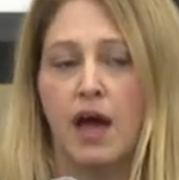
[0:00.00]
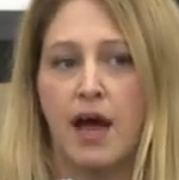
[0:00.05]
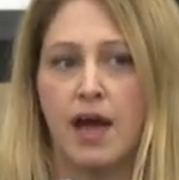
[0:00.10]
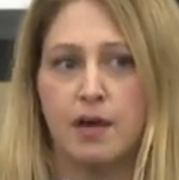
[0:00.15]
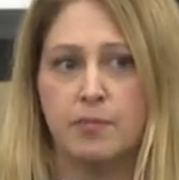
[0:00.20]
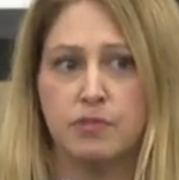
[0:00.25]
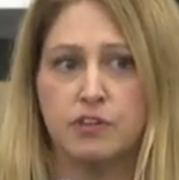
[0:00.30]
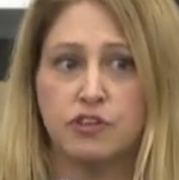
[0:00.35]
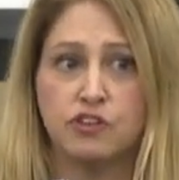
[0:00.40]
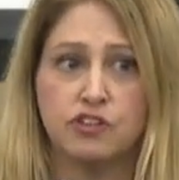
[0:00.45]

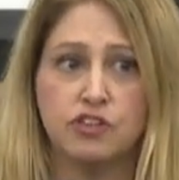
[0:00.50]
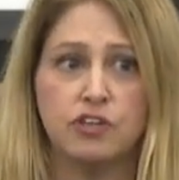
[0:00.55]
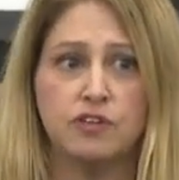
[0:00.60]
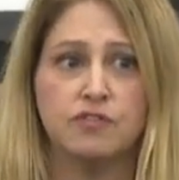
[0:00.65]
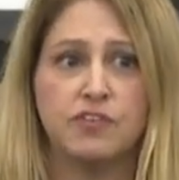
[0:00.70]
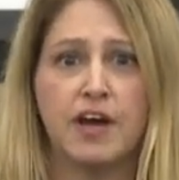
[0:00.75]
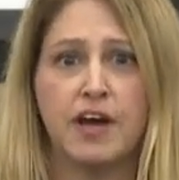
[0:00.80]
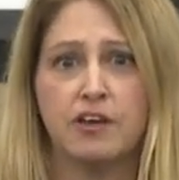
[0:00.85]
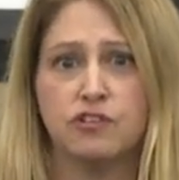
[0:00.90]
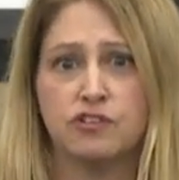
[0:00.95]
I'm the
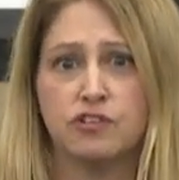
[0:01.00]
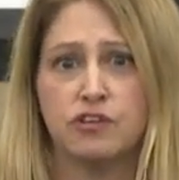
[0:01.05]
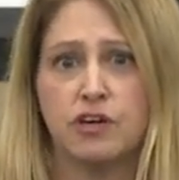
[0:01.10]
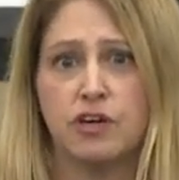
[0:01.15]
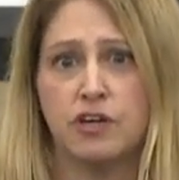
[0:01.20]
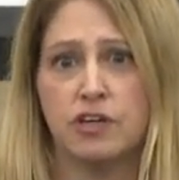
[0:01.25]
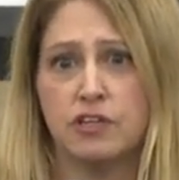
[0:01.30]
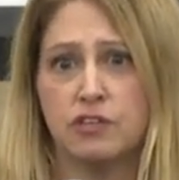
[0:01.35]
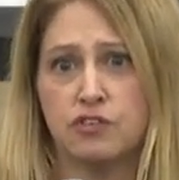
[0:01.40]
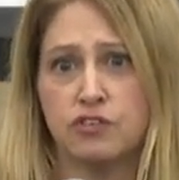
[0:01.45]
chief
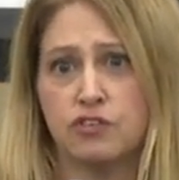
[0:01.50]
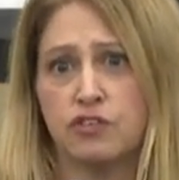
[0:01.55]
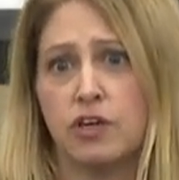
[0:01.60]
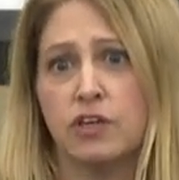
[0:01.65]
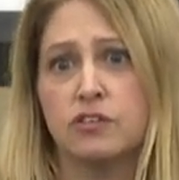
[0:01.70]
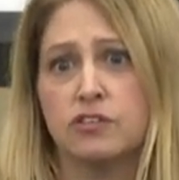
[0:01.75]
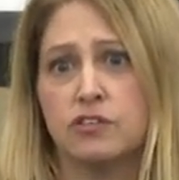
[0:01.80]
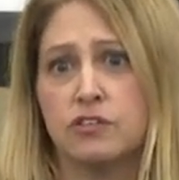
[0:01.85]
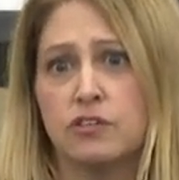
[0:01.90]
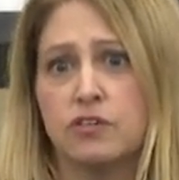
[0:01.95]
astronaut
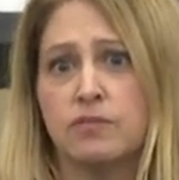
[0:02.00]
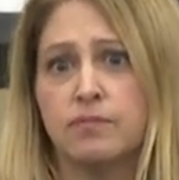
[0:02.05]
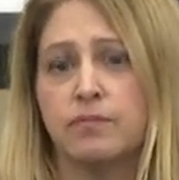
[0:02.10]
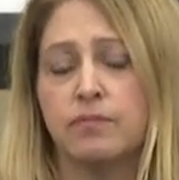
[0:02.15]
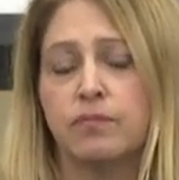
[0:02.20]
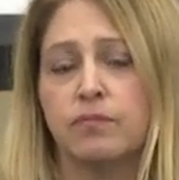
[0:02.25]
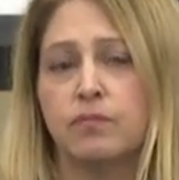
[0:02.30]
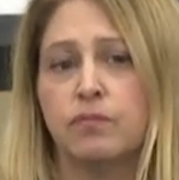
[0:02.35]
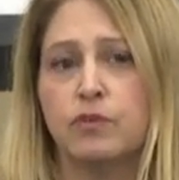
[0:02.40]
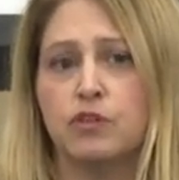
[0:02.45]
instructor
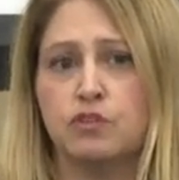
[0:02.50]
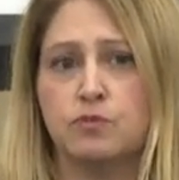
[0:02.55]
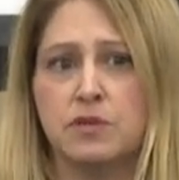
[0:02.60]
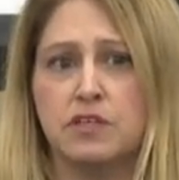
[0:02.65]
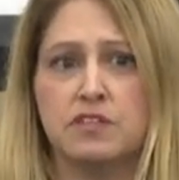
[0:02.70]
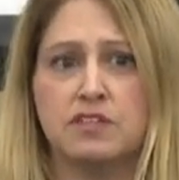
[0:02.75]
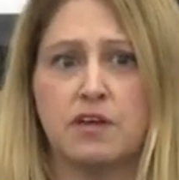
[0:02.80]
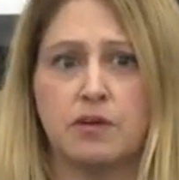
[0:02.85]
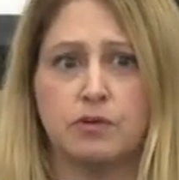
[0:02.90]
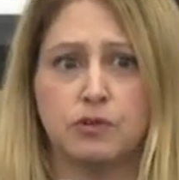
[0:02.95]
which
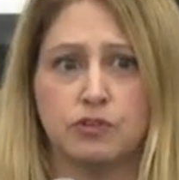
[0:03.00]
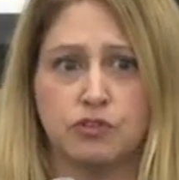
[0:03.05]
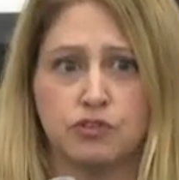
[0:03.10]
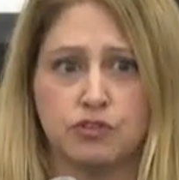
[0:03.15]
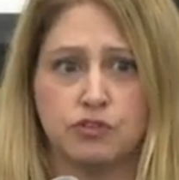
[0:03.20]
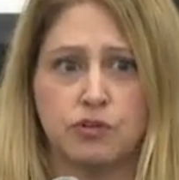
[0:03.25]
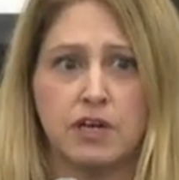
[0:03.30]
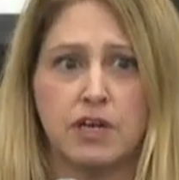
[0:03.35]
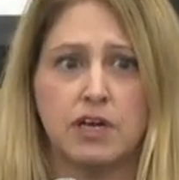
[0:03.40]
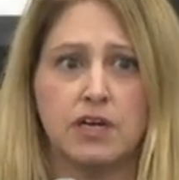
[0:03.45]
means I will
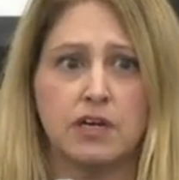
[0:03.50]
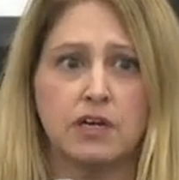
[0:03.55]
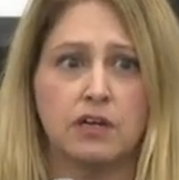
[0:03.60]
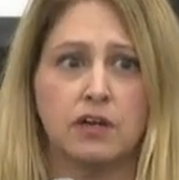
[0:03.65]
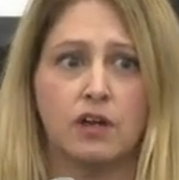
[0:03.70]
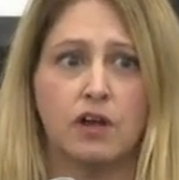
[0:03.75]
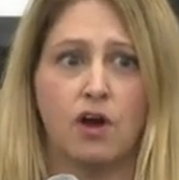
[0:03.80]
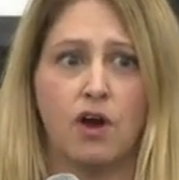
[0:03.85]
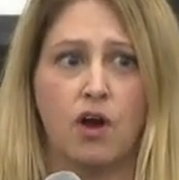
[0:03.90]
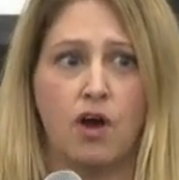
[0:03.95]

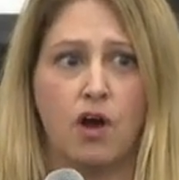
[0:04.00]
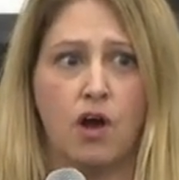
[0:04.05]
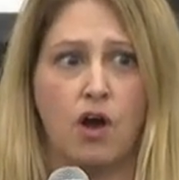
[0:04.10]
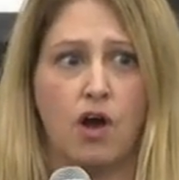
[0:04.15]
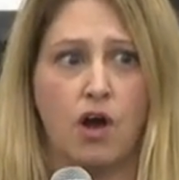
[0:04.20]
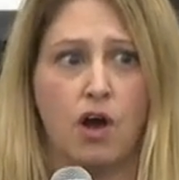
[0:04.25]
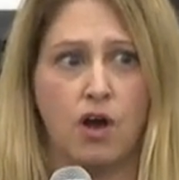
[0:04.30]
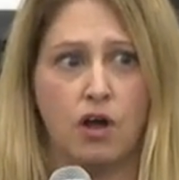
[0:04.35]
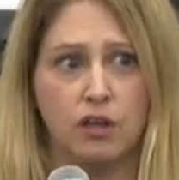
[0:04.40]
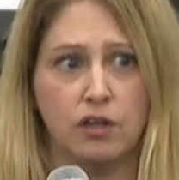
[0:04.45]
train
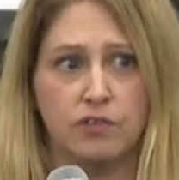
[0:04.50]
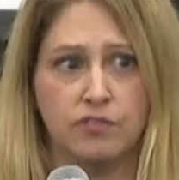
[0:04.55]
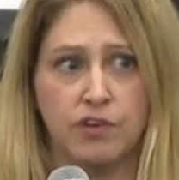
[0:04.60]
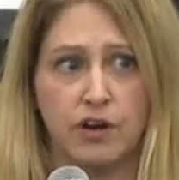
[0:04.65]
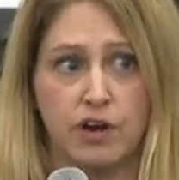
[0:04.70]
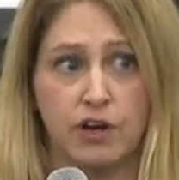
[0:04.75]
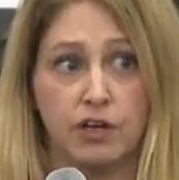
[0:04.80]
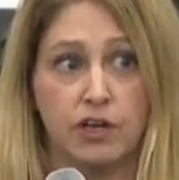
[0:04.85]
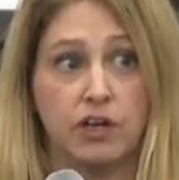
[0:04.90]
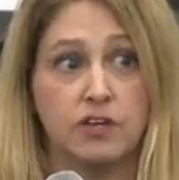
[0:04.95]
all of
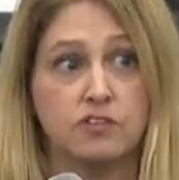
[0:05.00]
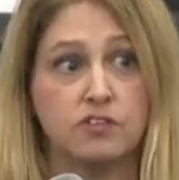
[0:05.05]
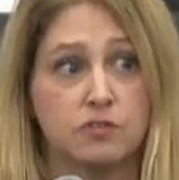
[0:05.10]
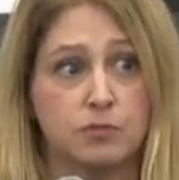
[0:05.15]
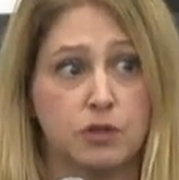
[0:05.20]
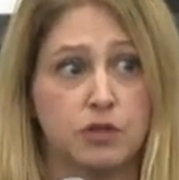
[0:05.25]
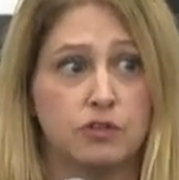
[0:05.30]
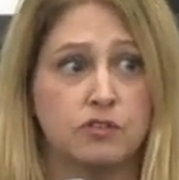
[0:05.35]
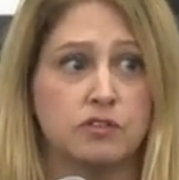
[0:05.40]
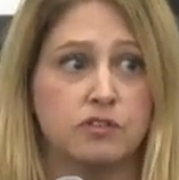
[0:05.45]
our
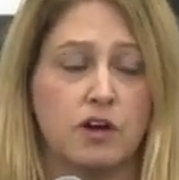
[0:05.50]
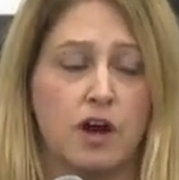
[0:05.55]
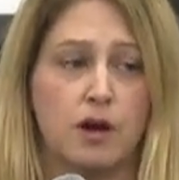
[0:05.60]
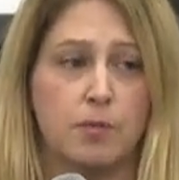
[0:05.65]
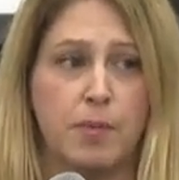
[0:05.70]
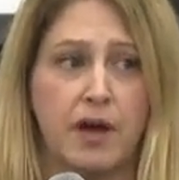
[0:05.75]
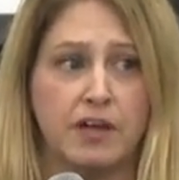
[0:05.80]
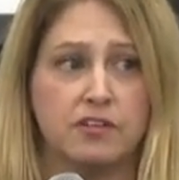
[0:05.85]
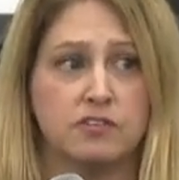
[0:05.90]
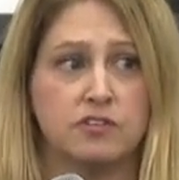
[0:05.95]
customers, our
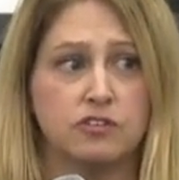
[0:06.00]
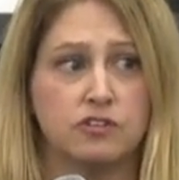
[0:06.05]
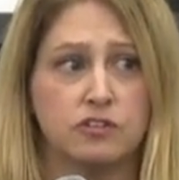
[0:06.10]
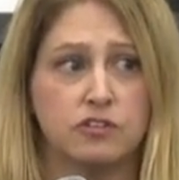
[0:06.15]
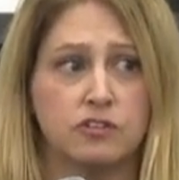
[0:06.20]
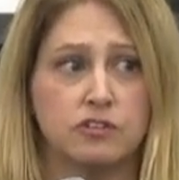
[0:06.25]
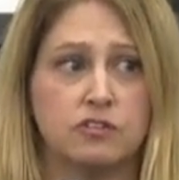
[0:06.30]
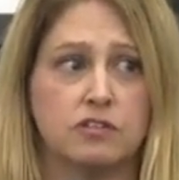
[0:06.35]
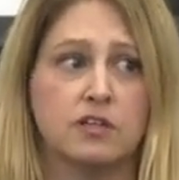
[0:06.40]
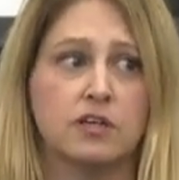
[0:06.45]

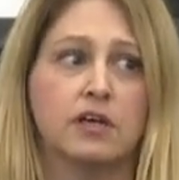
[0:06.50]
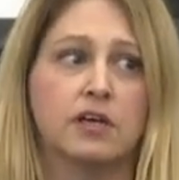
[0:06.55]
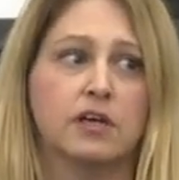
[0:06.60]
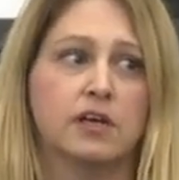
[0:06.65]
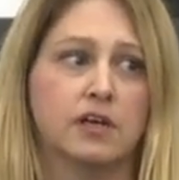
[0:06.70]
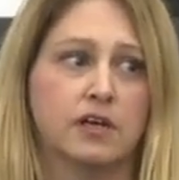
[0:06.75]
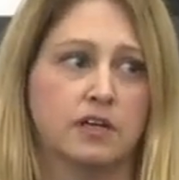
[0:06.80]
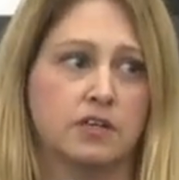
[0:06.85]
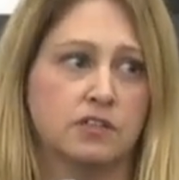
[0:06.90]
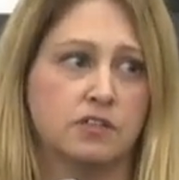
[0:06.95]
passengers,
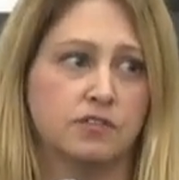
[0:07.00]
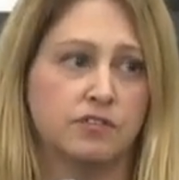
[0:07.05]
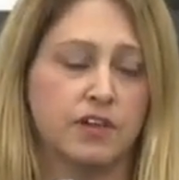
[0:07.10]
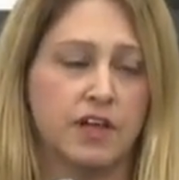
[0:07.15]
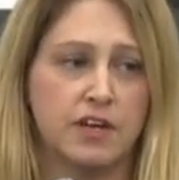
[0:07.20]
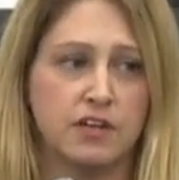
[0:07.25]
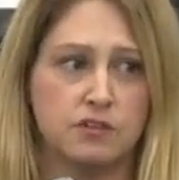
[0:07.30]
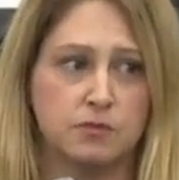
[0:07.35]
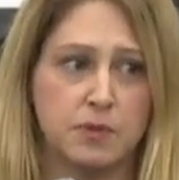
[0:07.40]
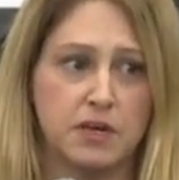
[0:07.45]
to
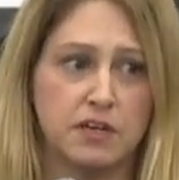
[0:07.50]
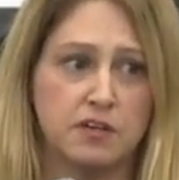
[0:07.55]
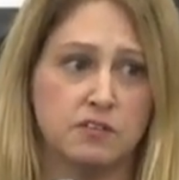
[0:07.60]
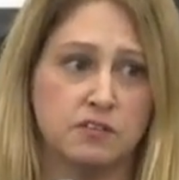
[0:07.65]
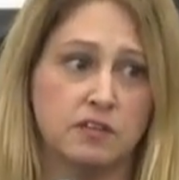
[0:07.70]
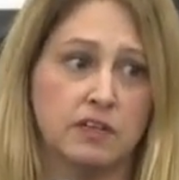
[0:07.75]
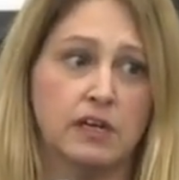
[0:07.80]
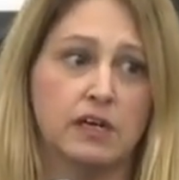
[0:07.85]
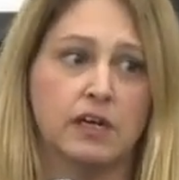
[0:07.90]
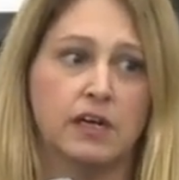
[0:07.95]
fly to space.